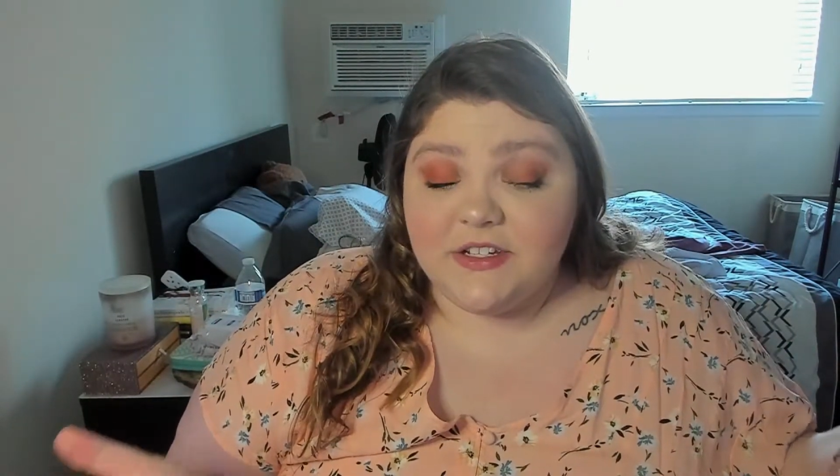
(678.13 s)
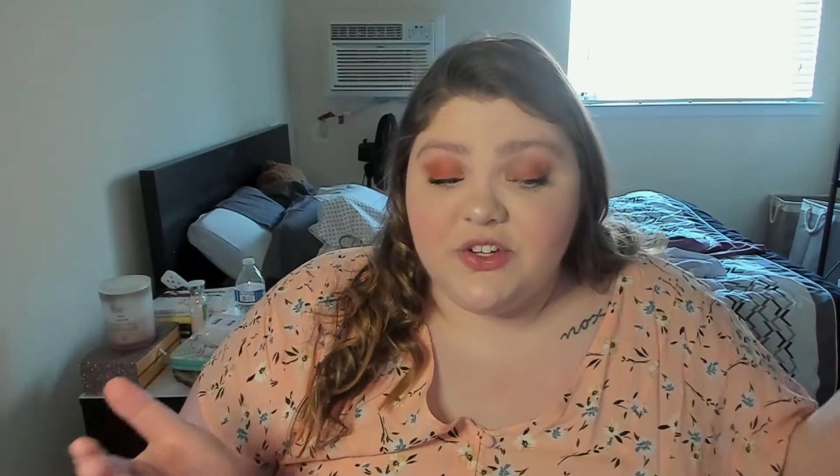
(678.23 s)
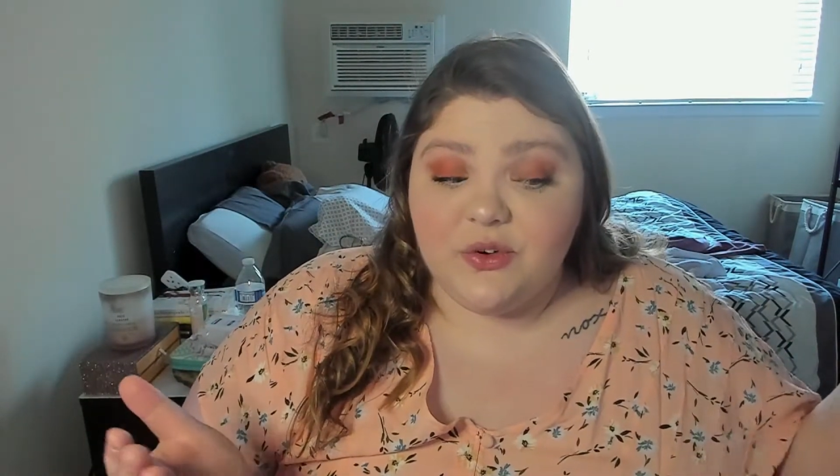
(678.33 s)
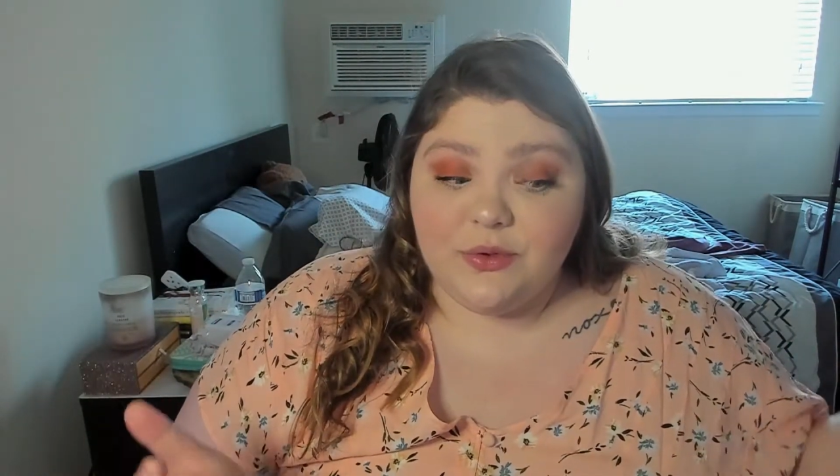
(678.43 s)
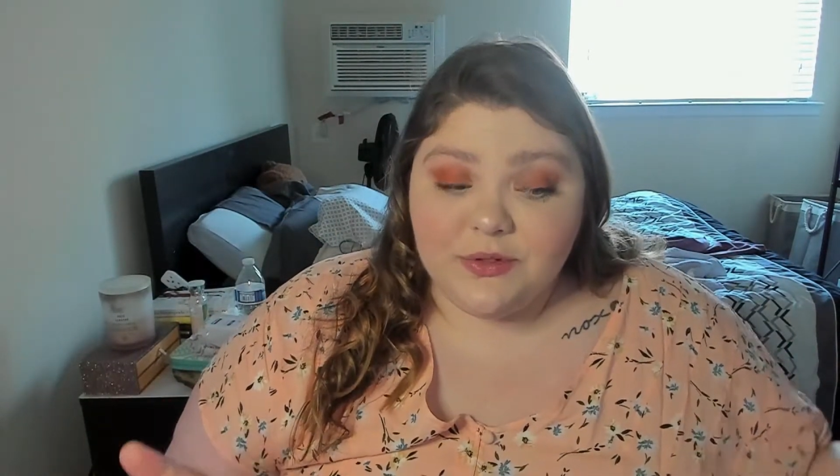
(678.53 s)

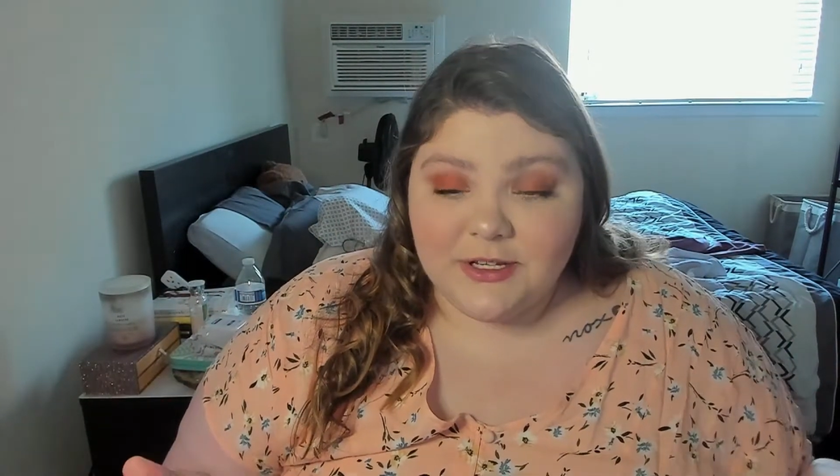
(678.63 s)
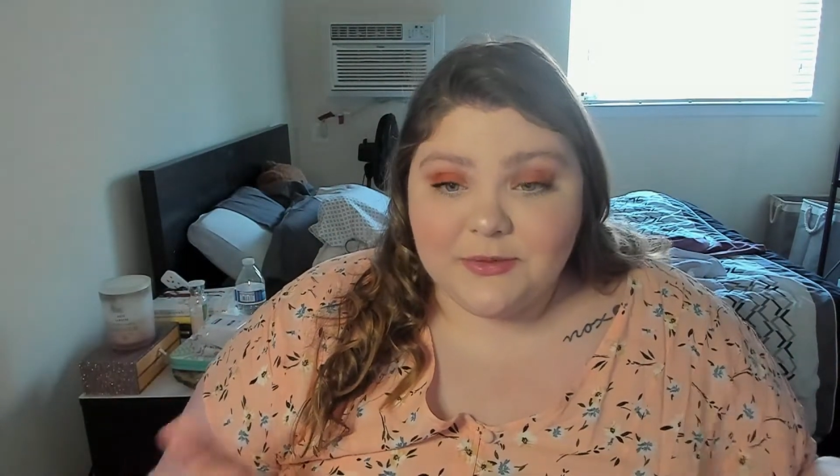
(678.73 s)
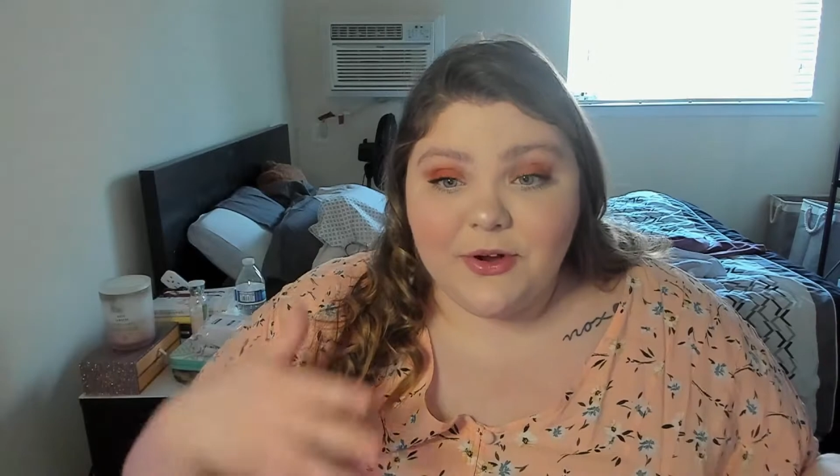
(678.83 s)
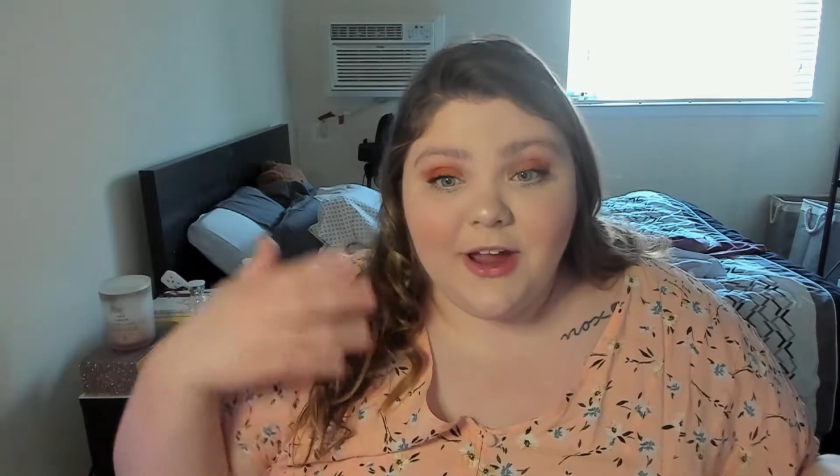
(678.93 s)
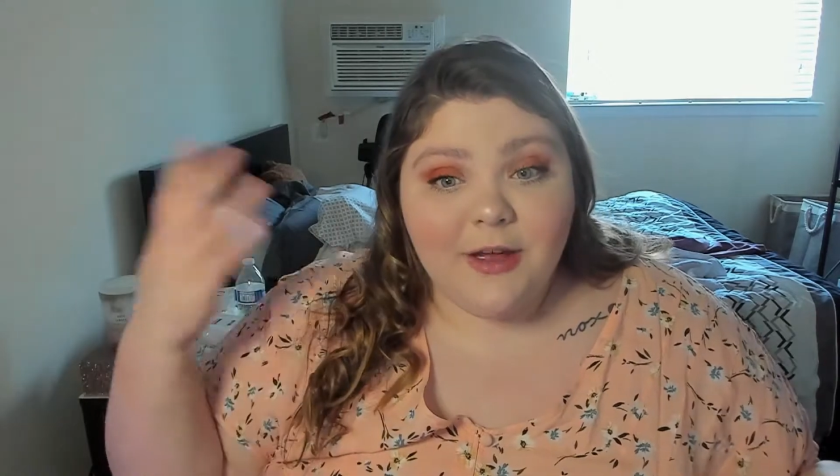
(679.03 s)
So
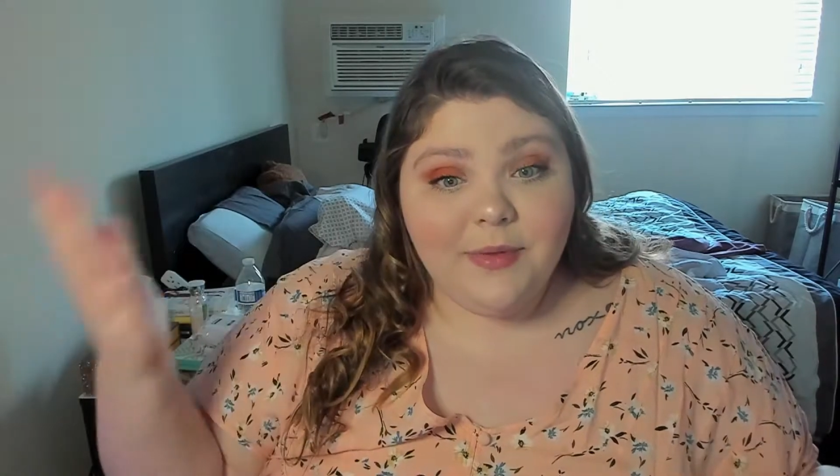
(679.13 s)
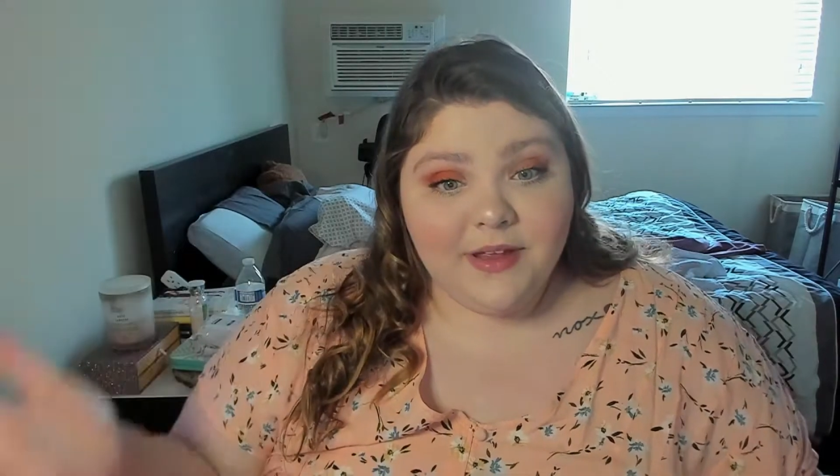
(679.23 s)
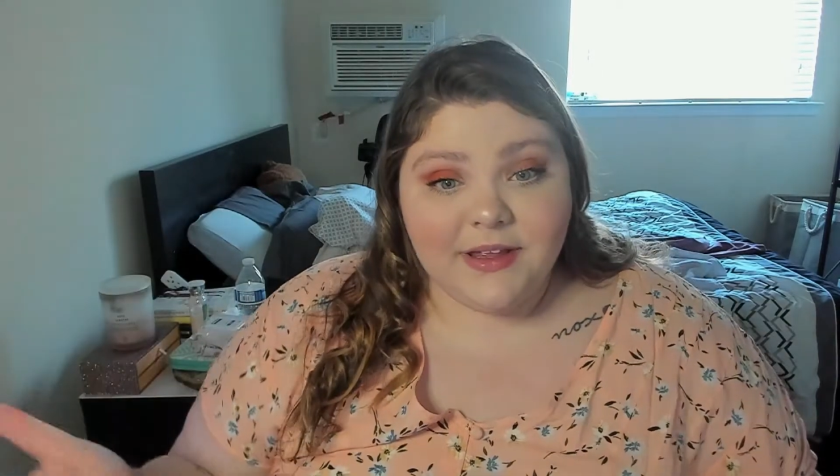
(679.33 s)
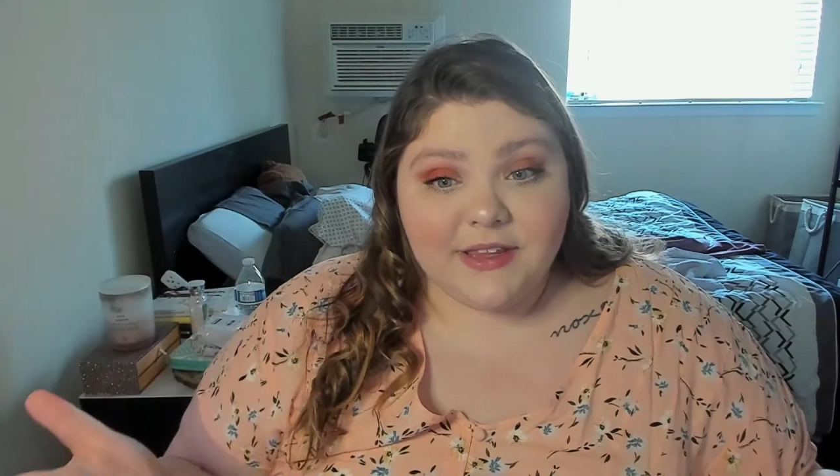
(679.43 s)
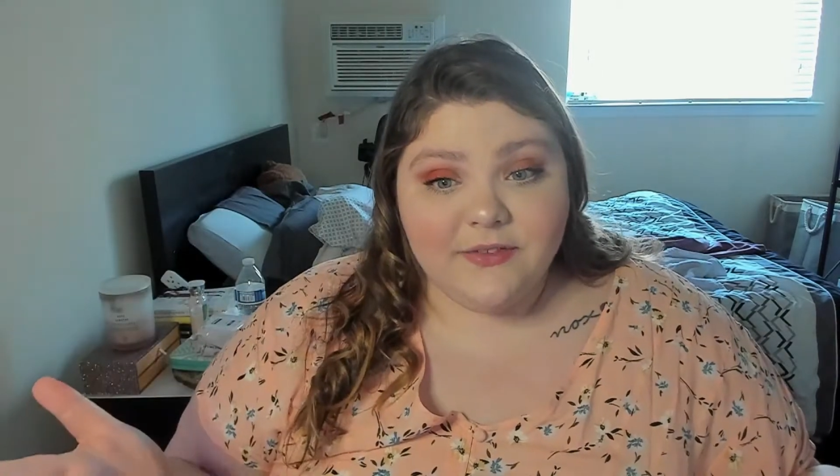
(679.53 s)
subscribe,
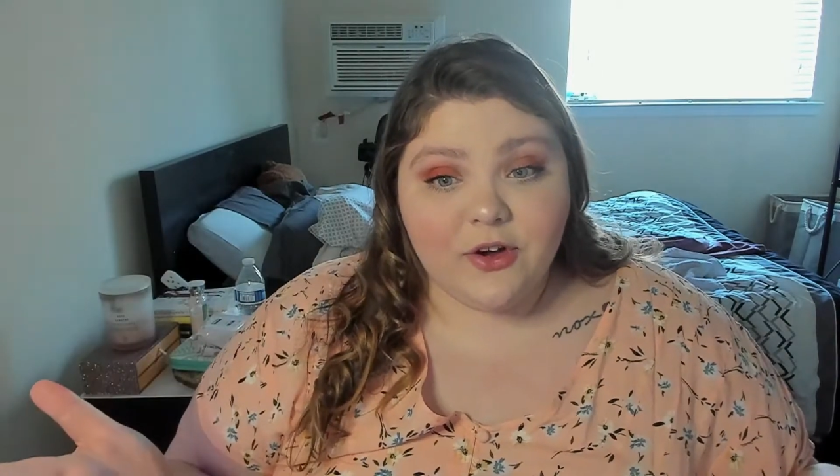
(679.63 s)
leave a